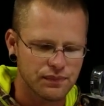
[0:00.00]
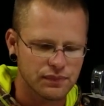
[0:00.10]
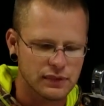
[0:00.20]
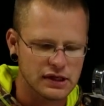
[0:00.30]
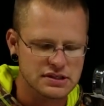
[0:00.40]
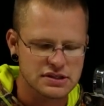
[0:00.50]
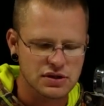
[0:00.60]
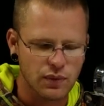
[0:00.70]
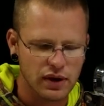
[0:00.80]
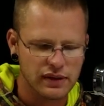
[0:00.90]
This is the
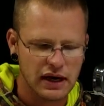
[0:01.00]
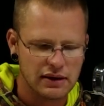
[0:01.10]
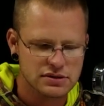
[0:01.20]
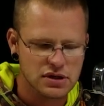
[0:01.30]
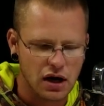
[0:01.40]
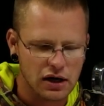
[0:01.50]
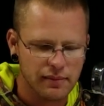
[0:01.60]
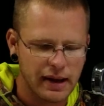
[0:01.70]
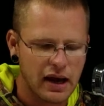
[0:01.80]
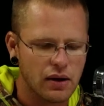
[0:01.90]
one that I was talking
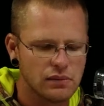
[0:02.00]
about.